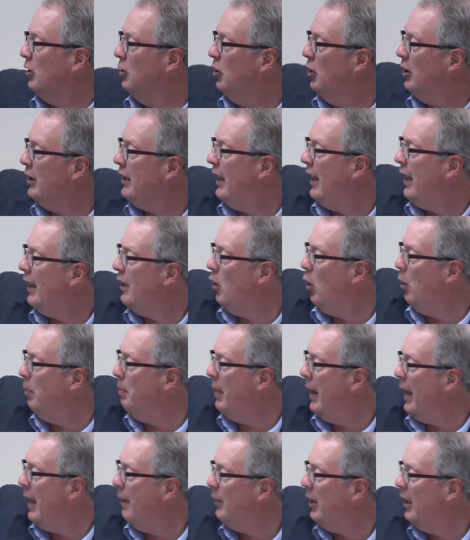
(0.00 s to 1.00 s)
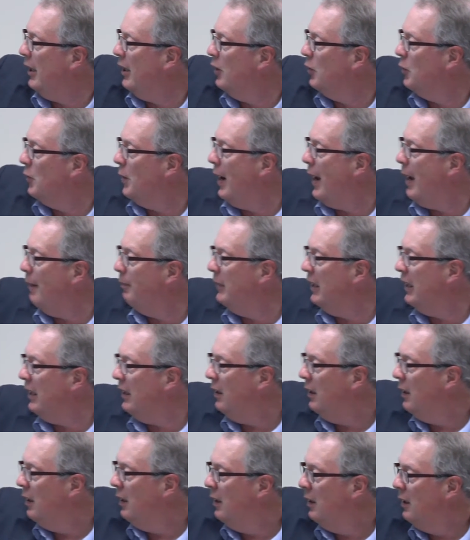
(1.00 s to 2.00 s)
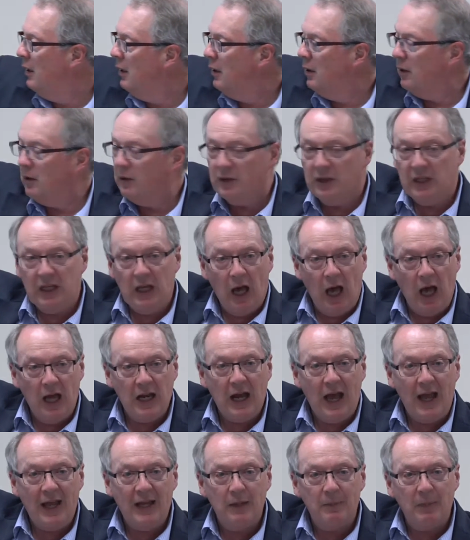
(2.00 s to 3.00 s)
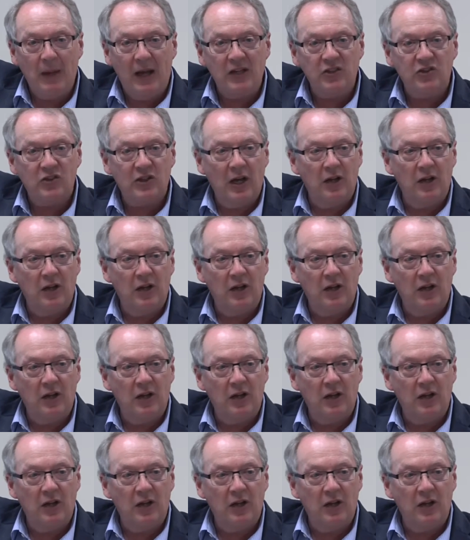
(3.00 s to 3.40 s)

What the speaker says: Look at Obama and Romney, the unitemized,